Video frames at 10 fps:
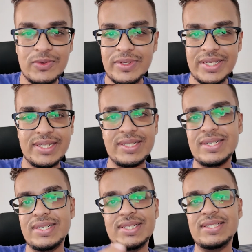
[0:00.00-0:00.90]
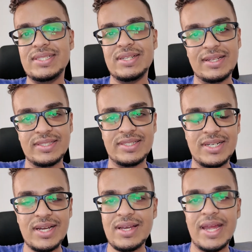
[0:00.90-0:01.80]
to create a content,
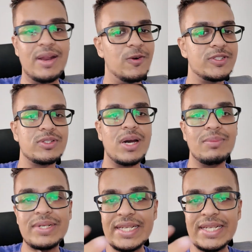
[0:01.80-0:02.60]
etc. And also I'm